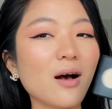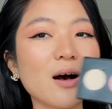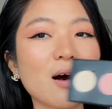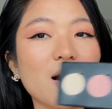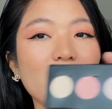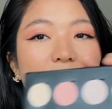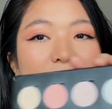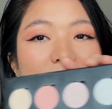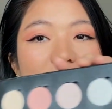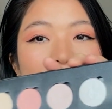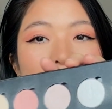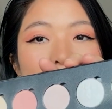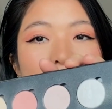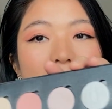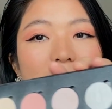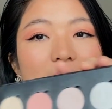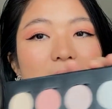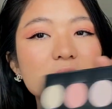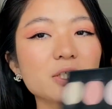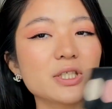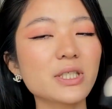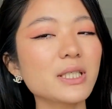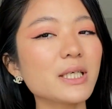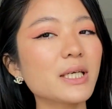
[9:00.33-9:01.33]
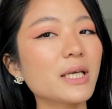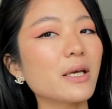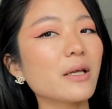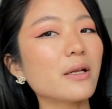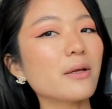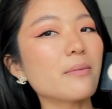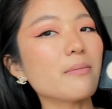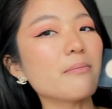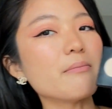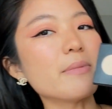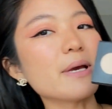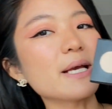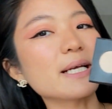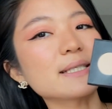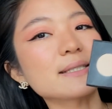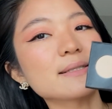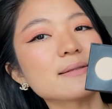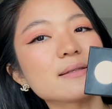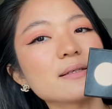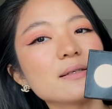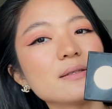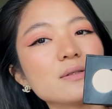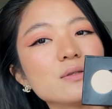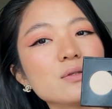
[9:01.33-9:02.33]
I am actually gonna mix
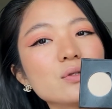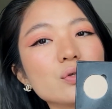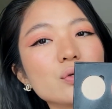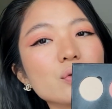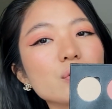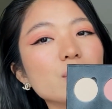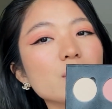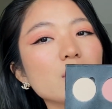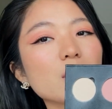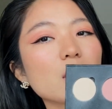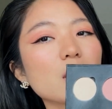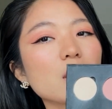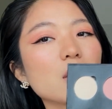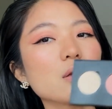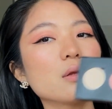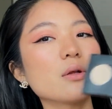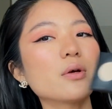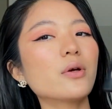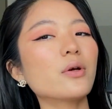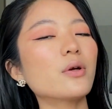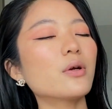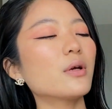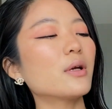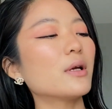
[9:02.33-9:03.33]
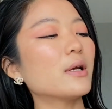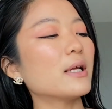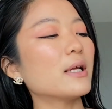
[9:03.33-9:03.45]
this two color.